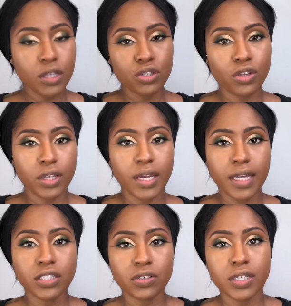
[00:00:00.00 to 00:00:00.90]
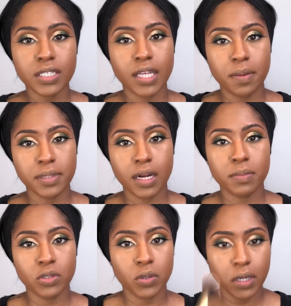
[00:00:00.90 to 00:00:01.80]
So the next three steps that
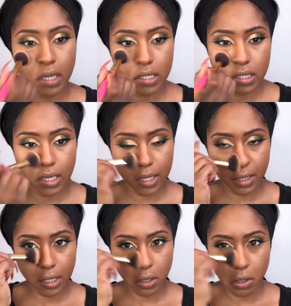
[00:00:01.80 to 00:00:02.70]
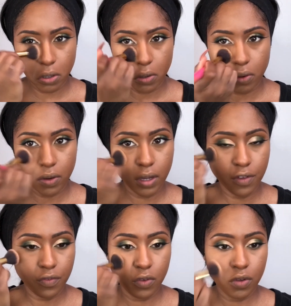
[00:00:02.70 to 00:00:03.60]
I'm doing is nothing new
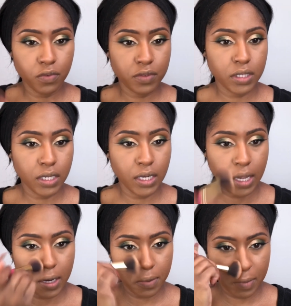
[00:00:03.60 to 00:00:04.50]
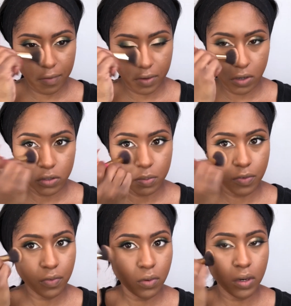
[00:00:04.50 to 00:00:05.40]
if you've seen any of my videos
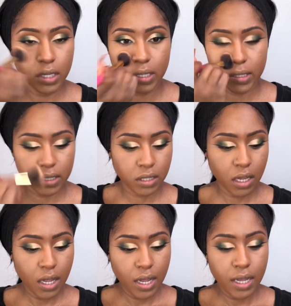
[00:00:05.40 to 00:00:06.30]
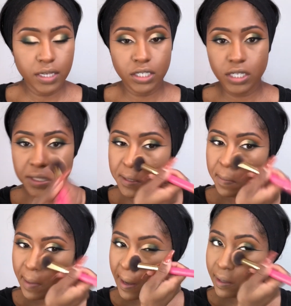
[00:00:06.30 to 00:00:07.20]
before. This is just the
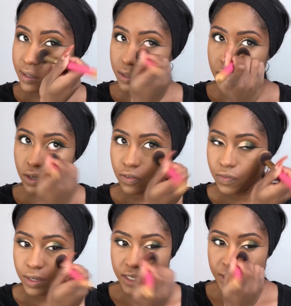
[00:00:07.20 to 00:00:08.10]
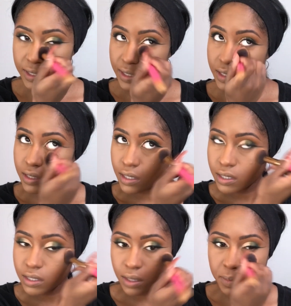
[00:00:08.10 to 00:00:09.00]
MAC Studio Fix in
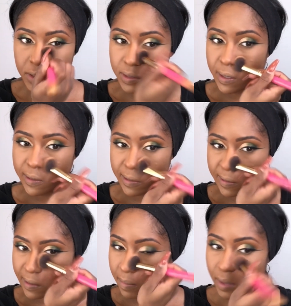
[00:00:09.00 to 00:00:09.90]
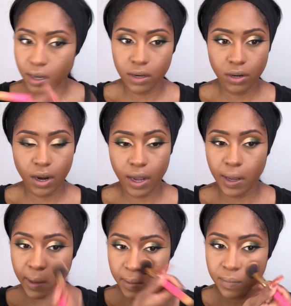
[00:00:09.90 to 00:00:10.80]
C6, and I'm using that to set my under
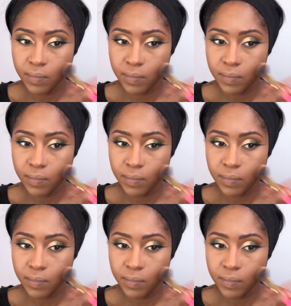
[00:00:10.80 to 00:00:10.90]
eye.